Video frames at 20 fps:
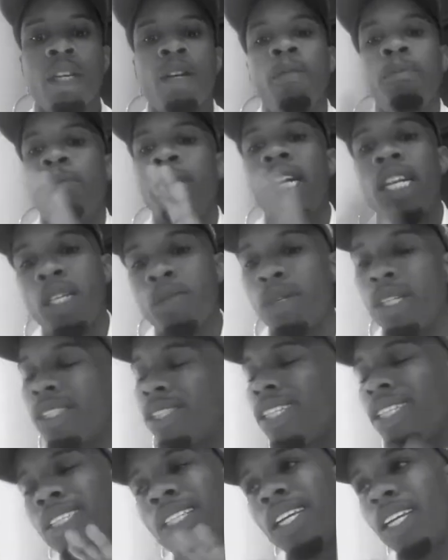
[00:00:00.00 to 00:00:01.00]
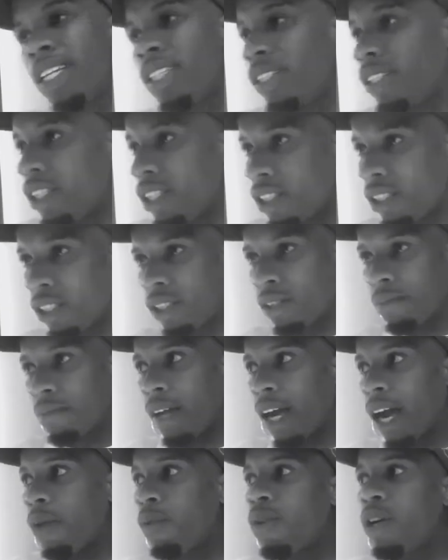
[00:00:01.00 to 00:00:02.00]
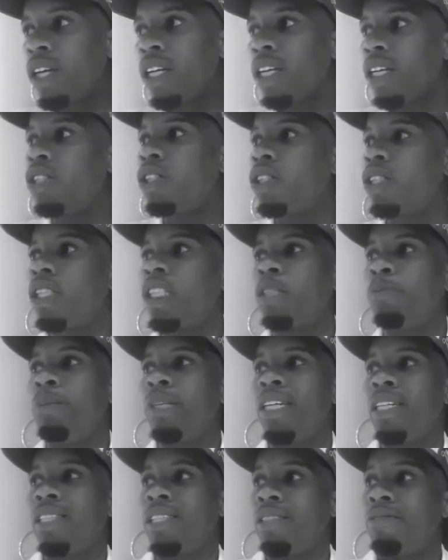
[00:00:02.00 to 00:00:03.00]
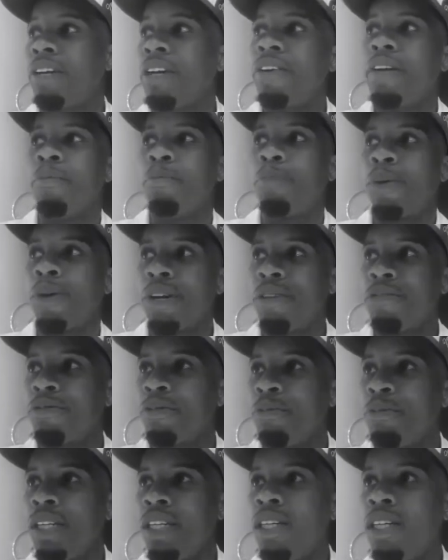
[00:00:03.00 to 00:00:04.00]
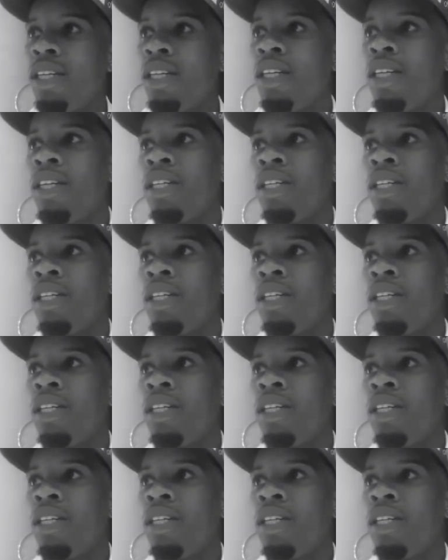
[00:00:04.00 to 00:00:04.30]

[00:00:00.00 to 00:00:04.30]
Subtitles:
But anyways, let's get into this. I want to get into this because it's very important for me